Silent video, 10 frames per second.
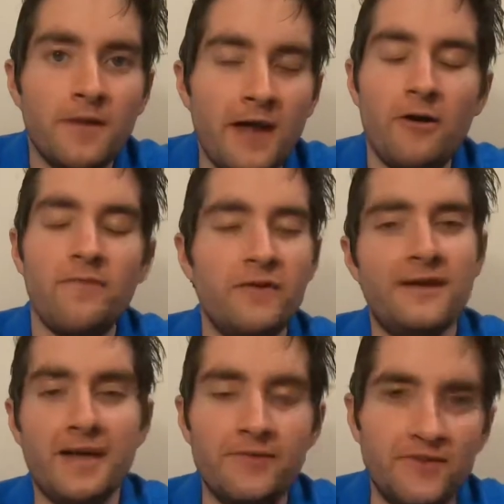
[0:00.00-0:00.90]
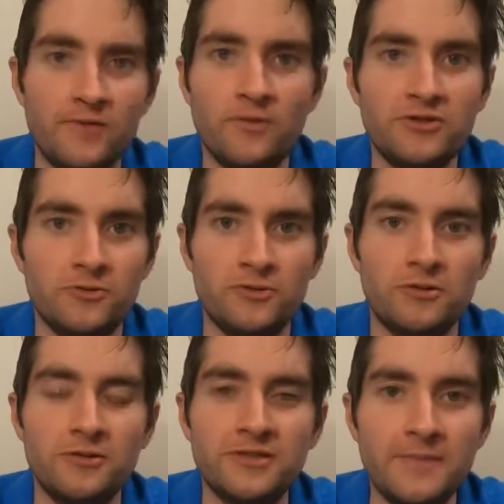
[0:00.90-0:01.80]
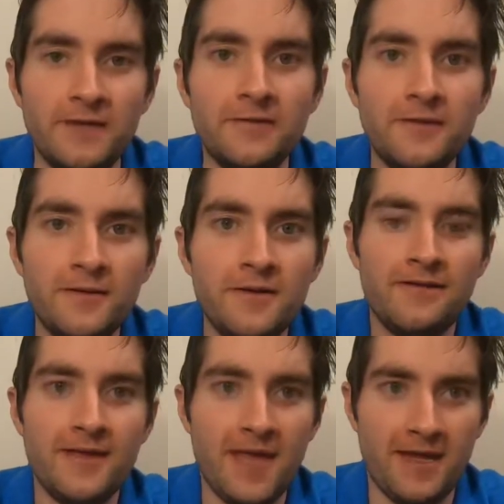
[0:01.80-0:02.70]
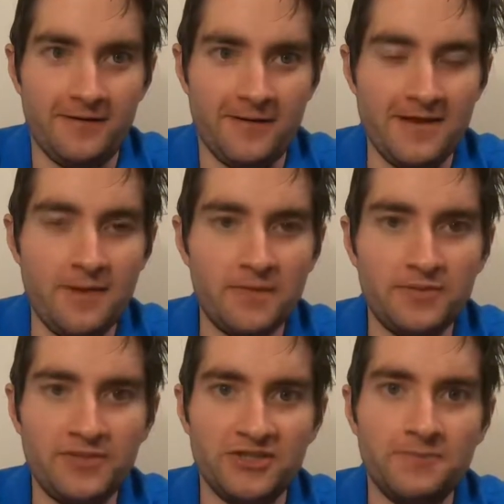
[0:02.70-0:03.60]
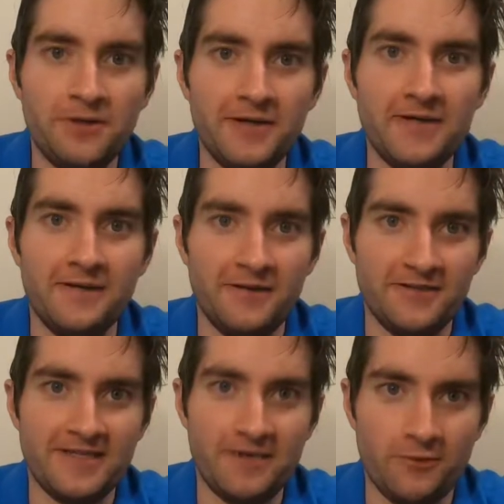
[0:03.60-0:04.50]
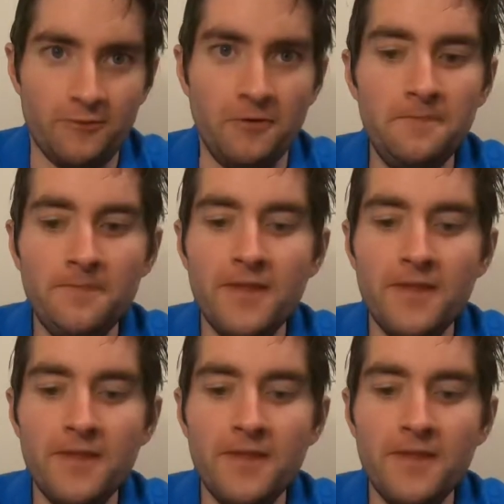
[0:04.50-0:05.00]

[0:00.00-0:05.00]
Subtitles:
However, I doubt this is what George Lucas meant. And he probably just put it in there to sound cool.